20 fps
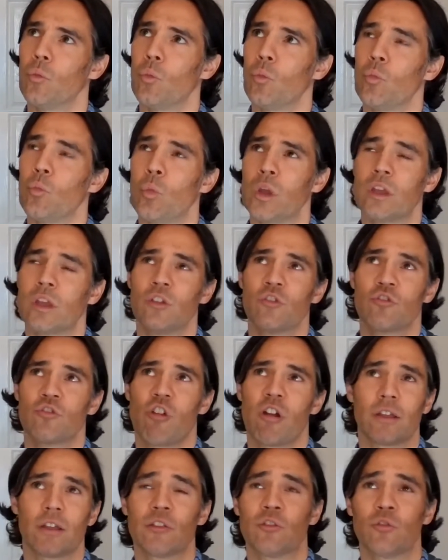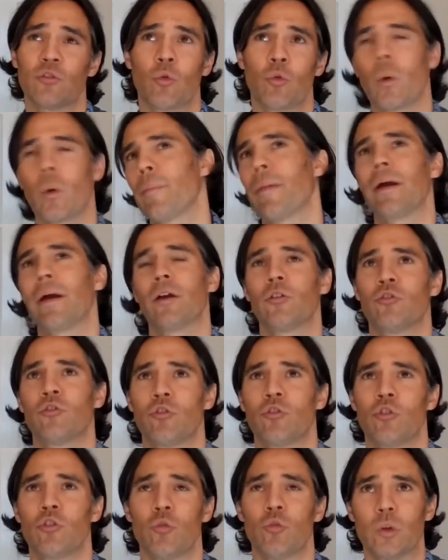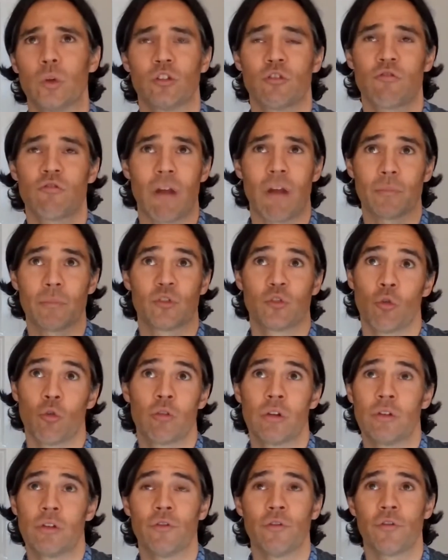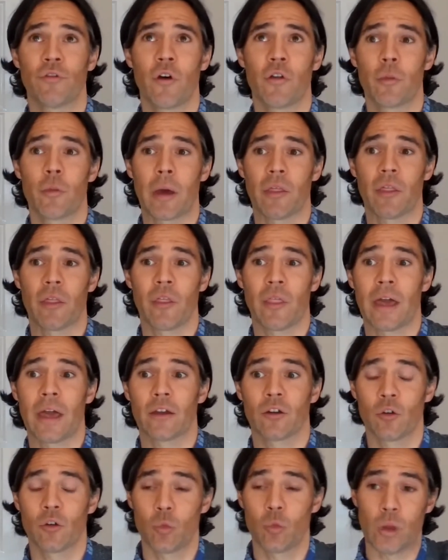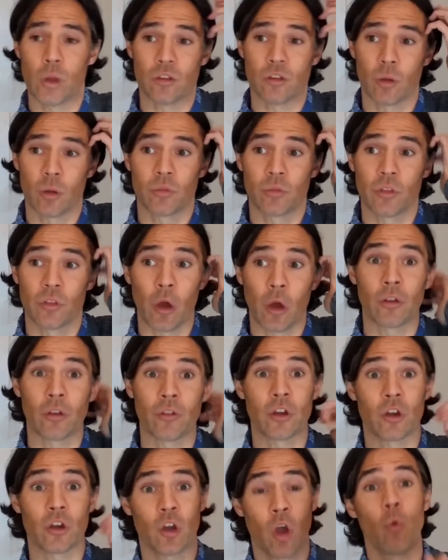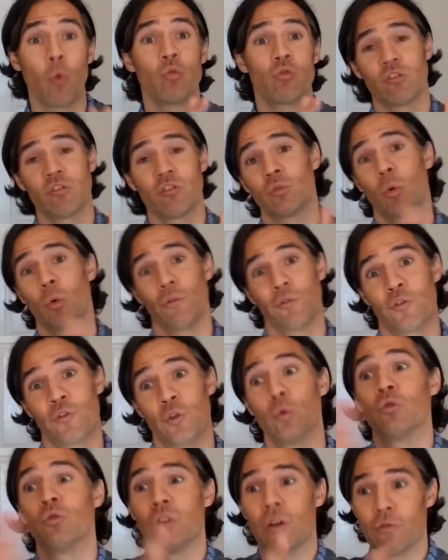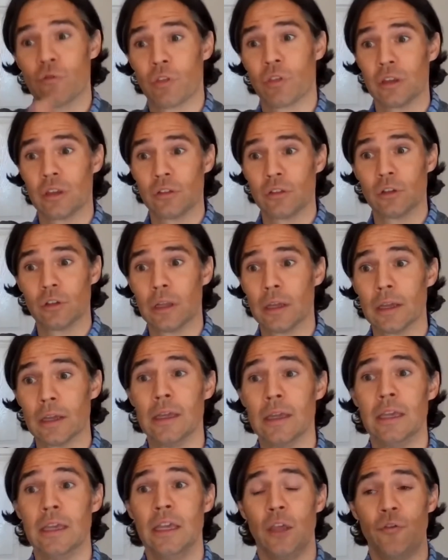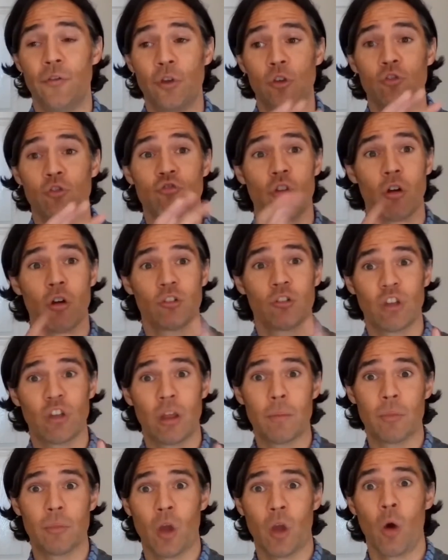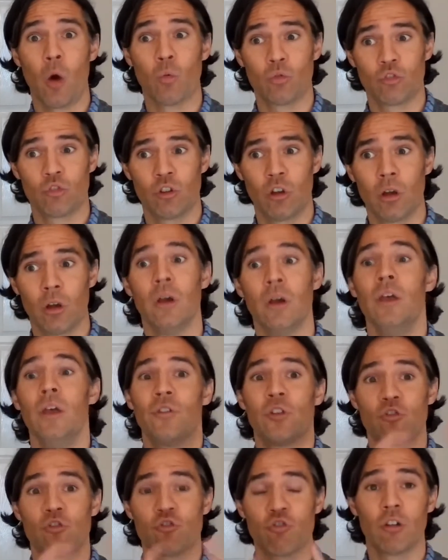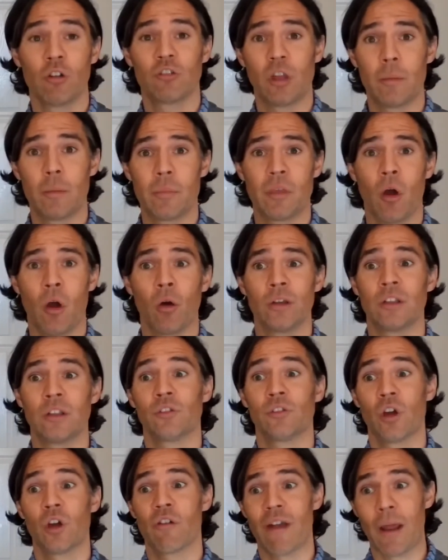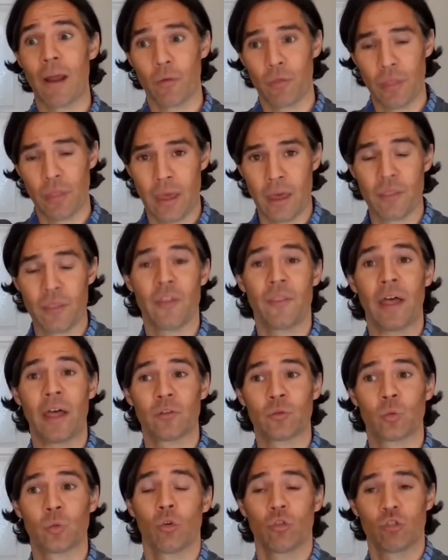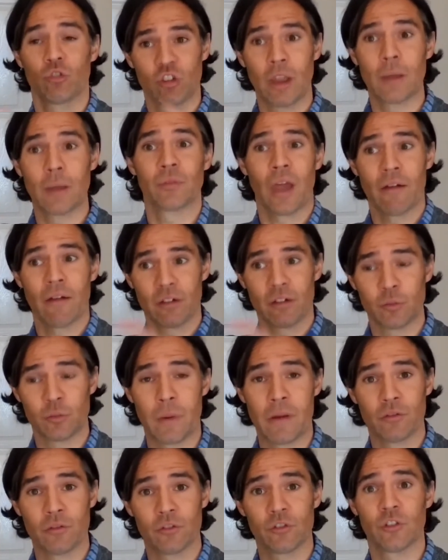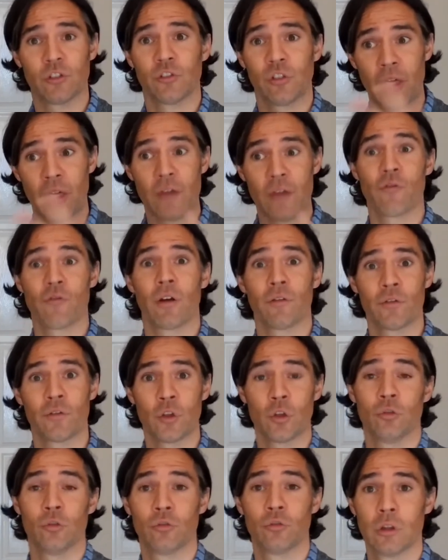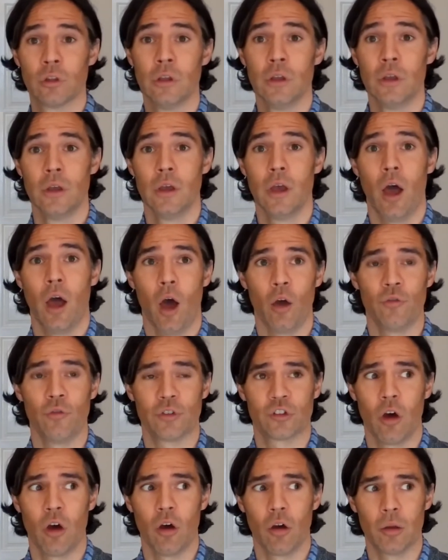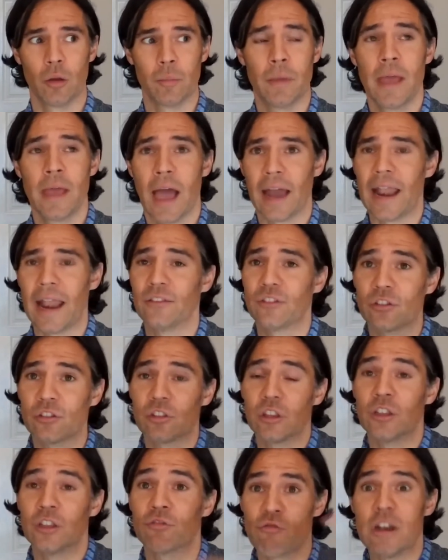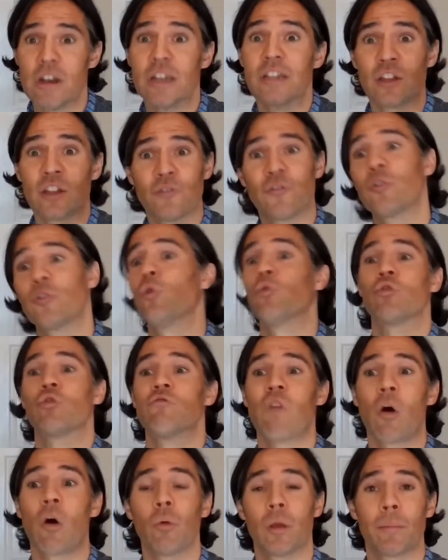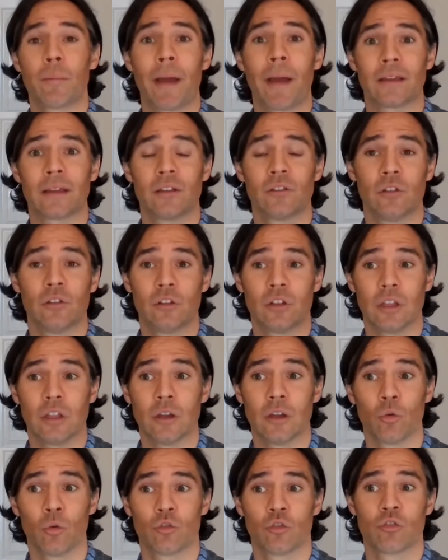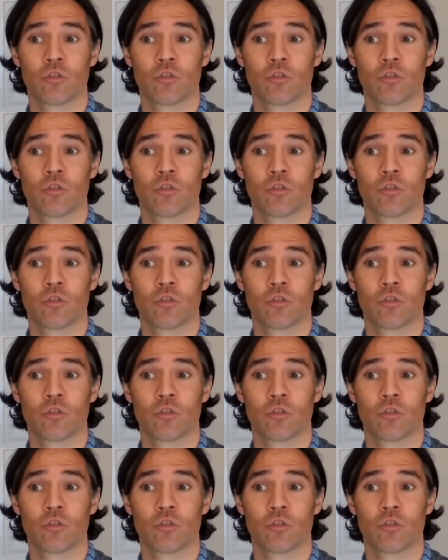we can track this all the way back, couldn't we, to Gramsci, or even further back than that, couldn't we, in terms of the idea that culture is what fuels everything, isn't it? If you can try and shape the culture, if you can try and shape the ideas that are out there, then that's what shapes our experiences and therefore our views over time. And hence it's really difficult to roll it back, isn't it? Or to